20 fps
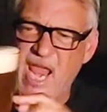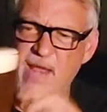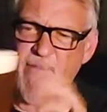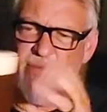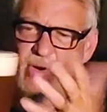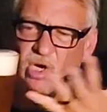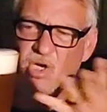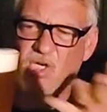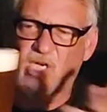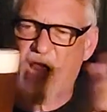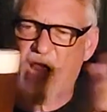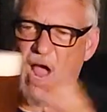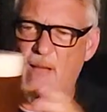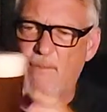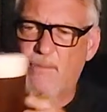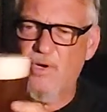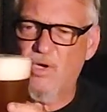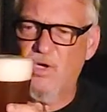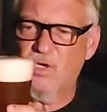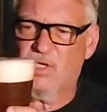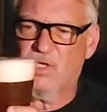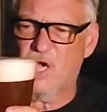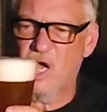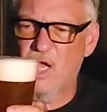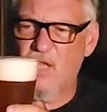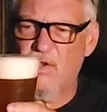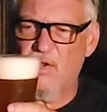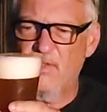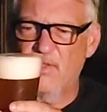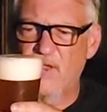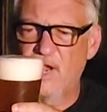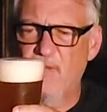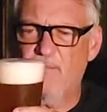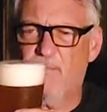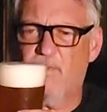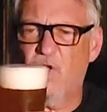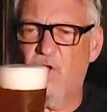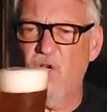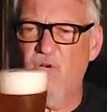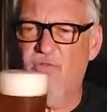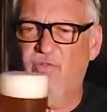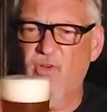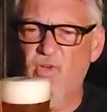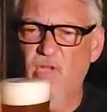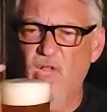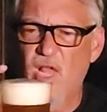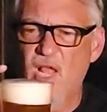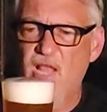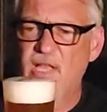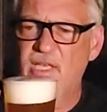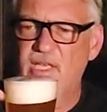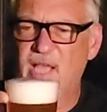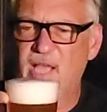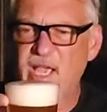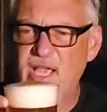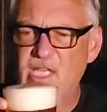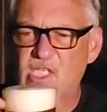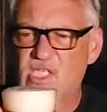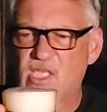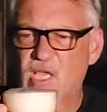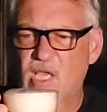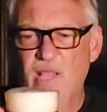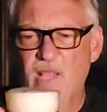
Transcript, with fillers: amber, copper color there. Beautiful. Nice.